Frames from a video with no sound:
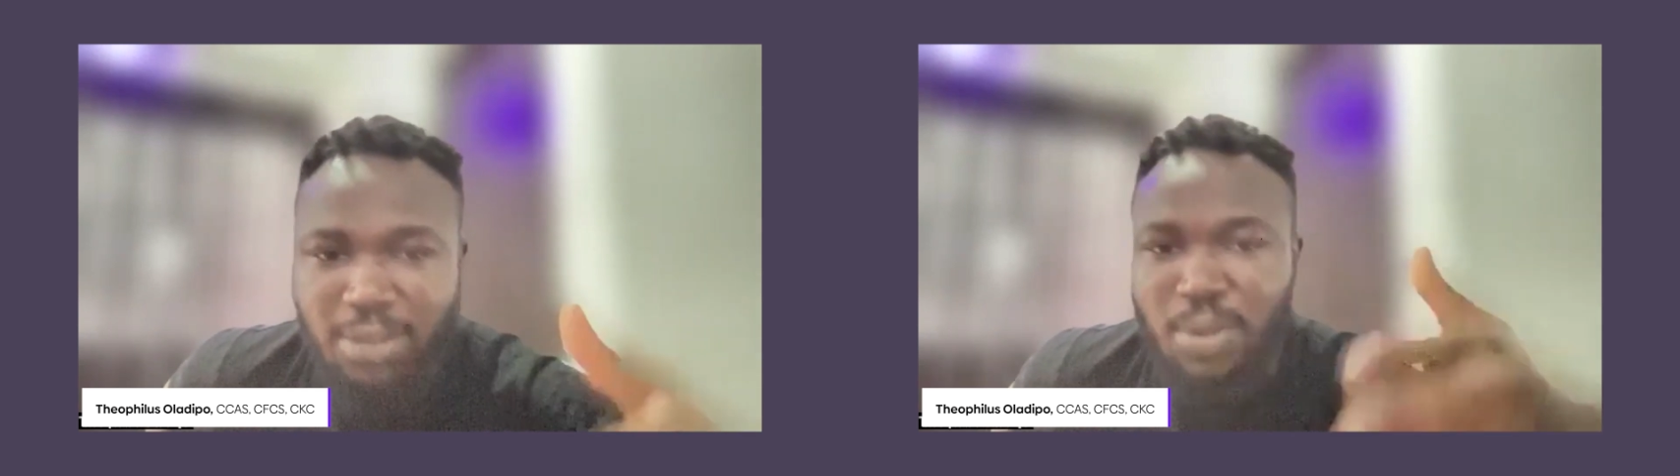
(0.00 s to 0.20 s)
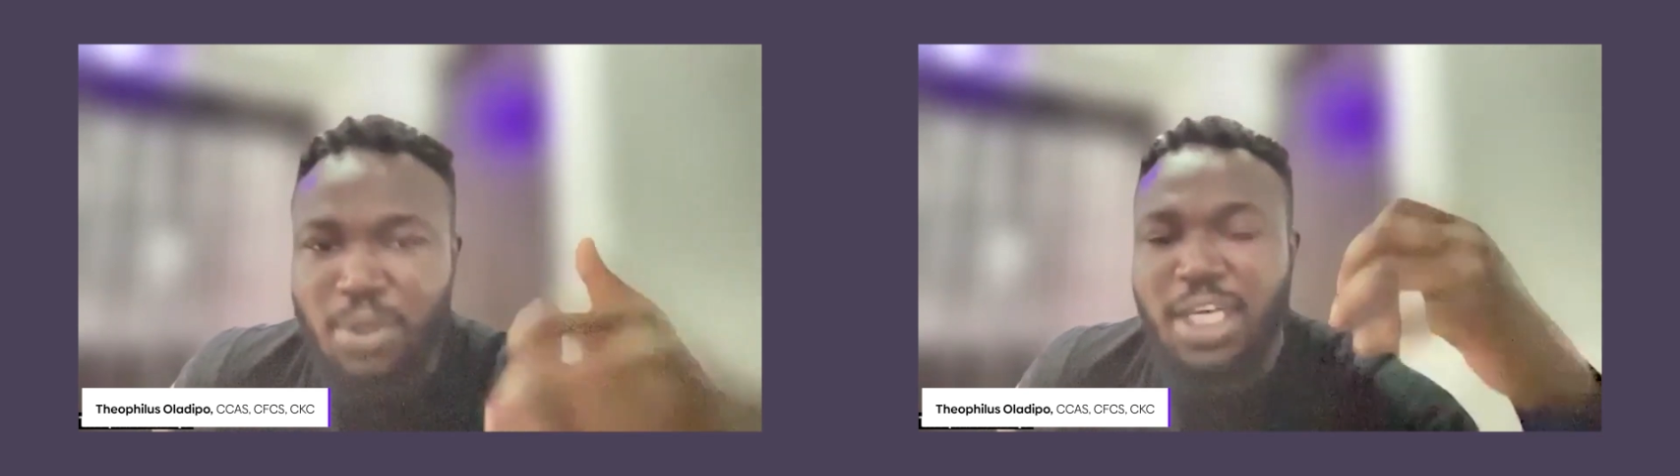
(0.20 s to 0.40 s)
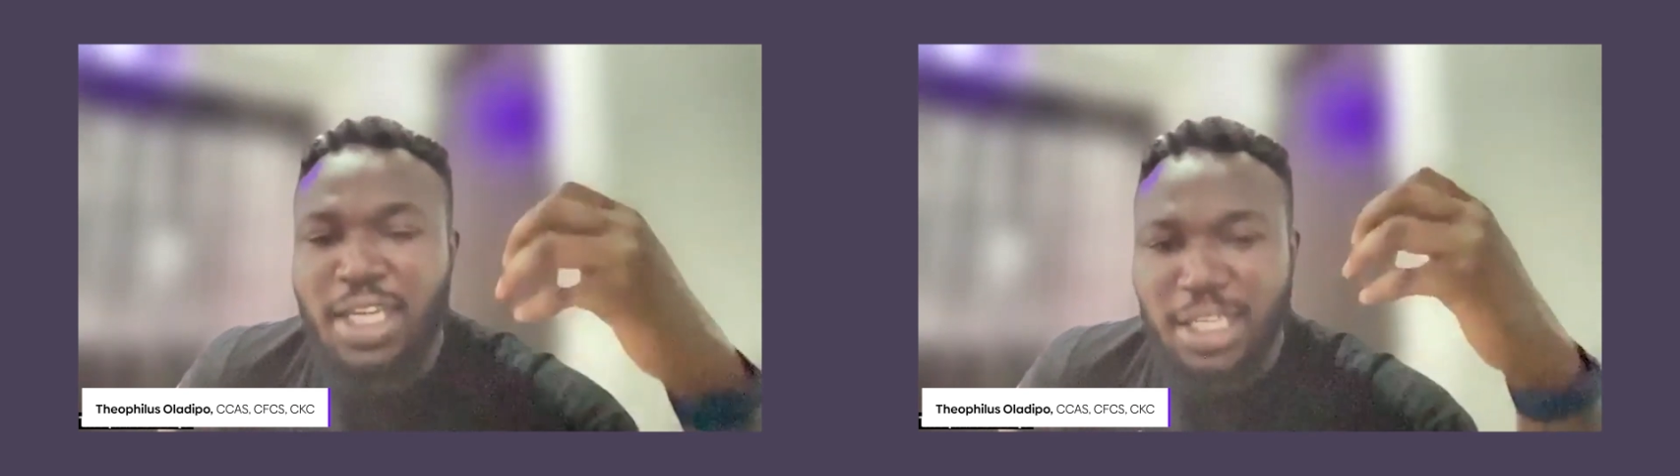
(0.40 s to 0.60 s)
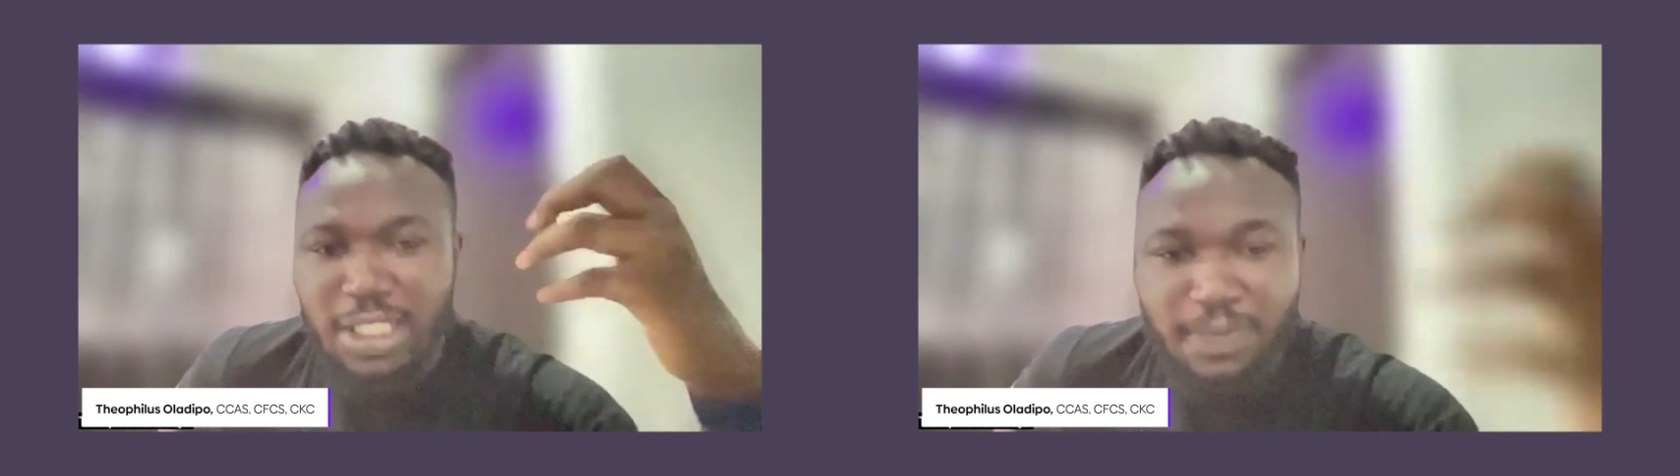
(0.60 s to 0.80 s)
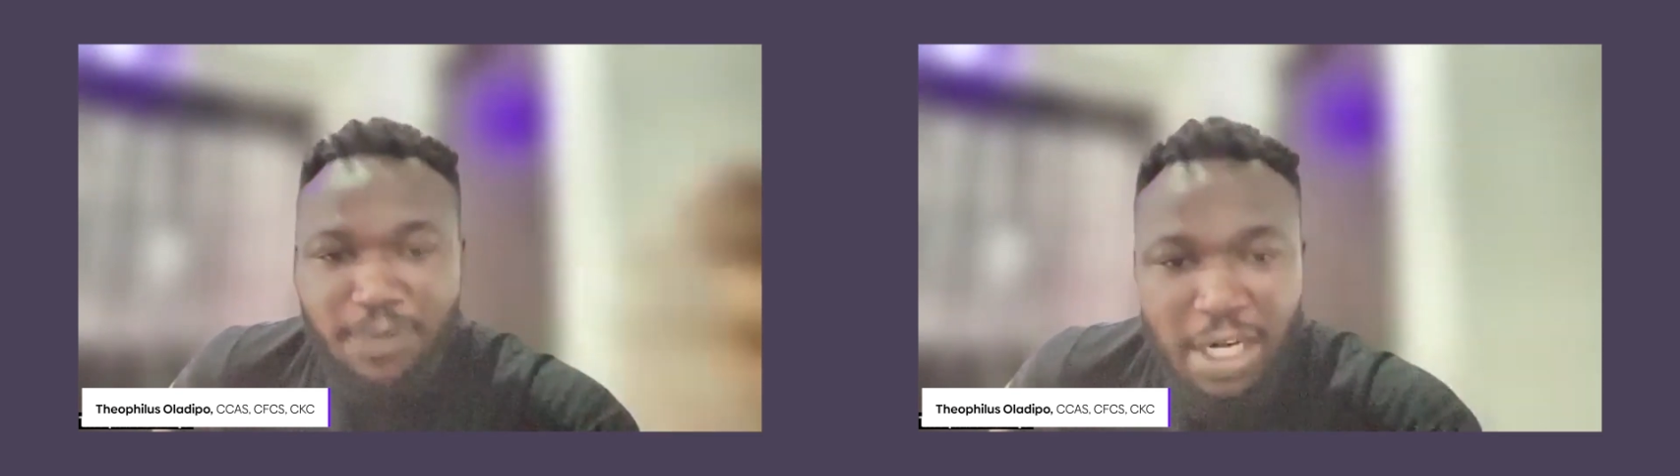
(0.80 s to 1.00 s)
So
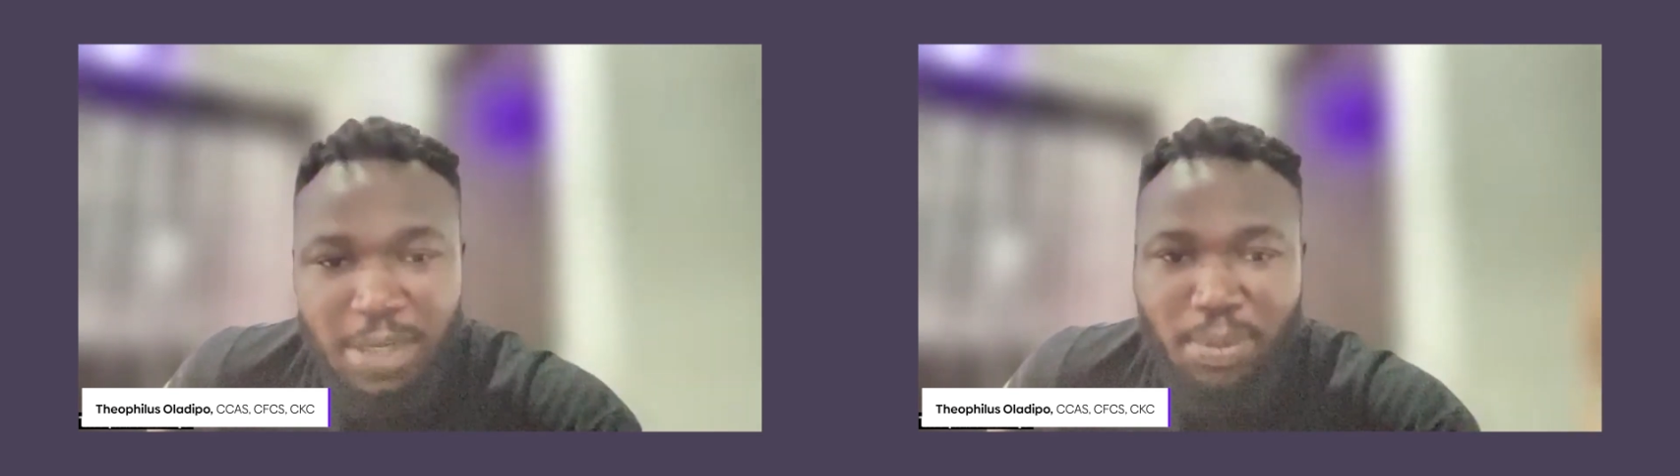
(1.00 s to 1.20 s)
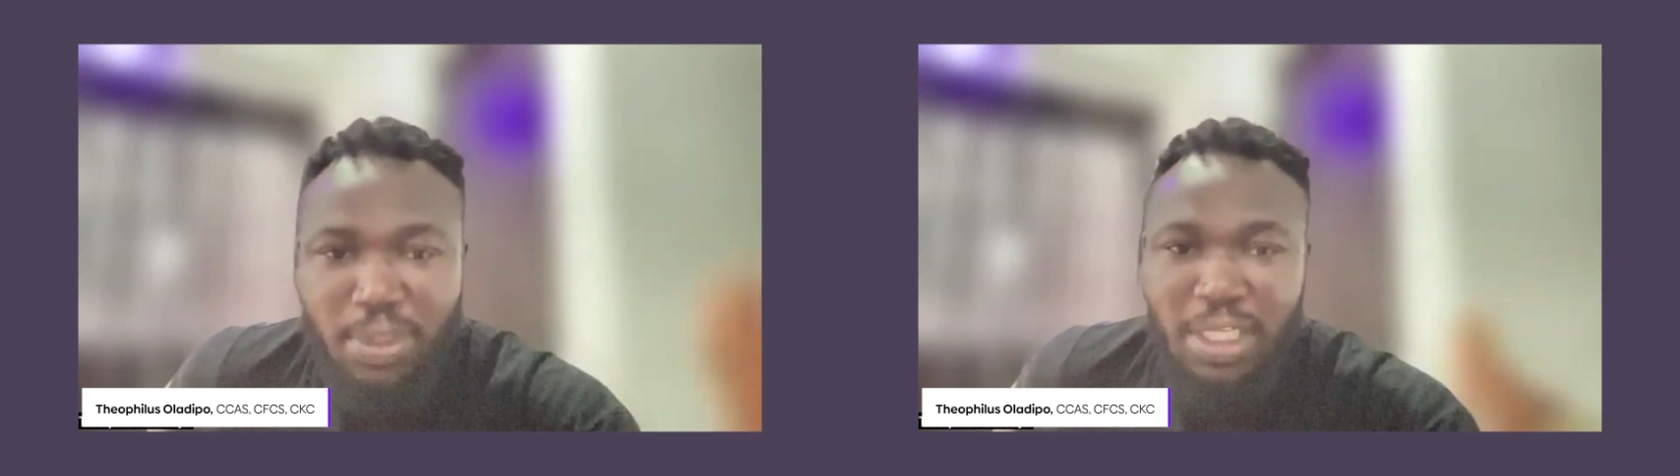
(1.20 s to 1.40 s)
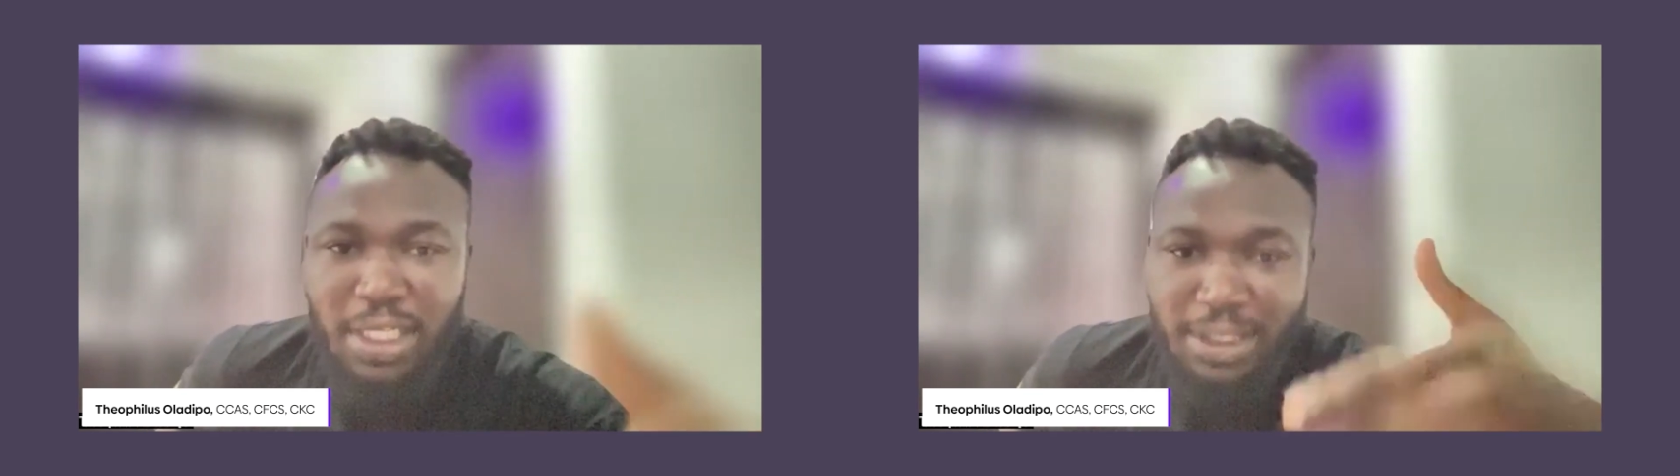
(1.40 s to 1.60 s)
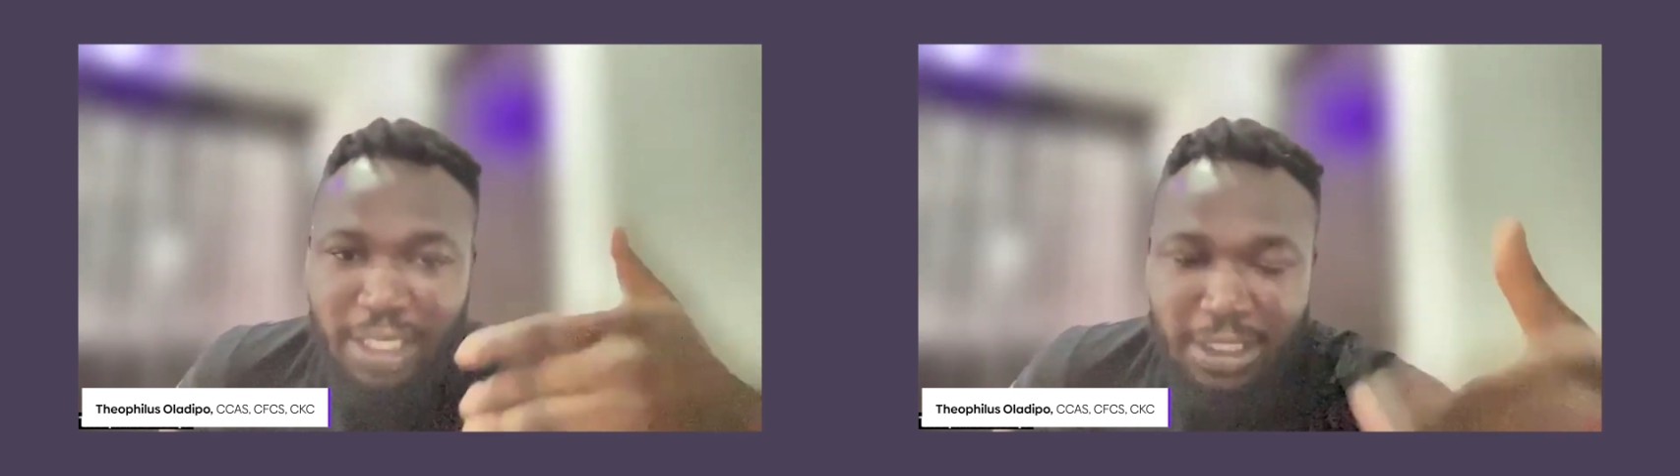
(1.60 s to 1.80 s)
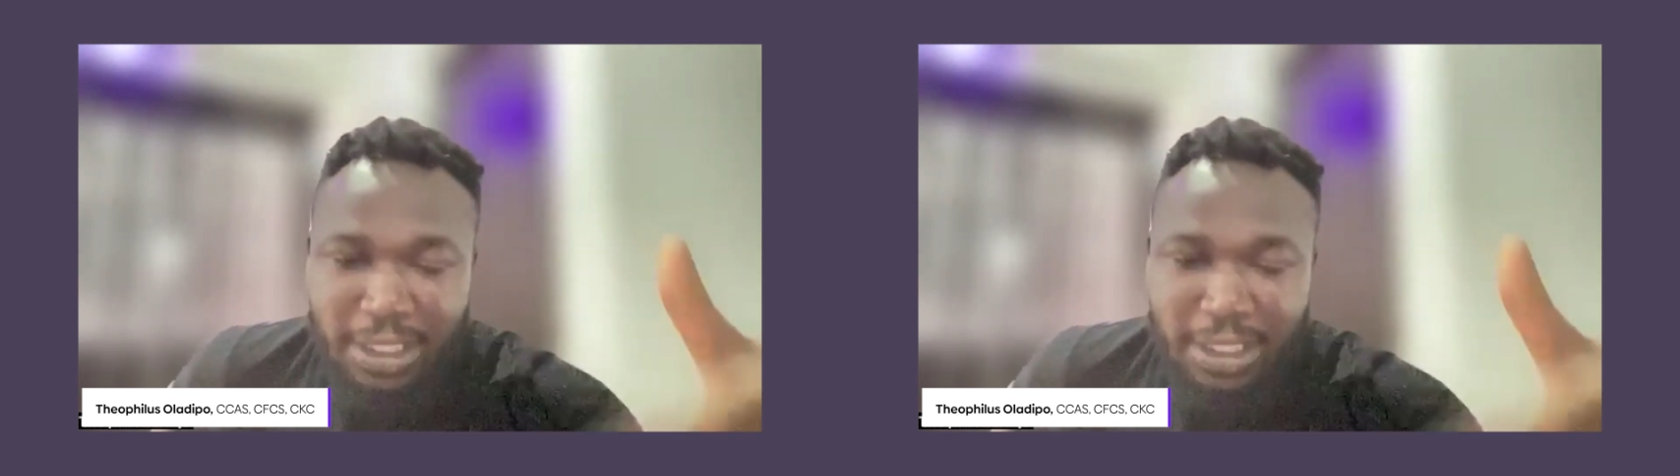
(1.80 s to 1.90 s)
it's very important that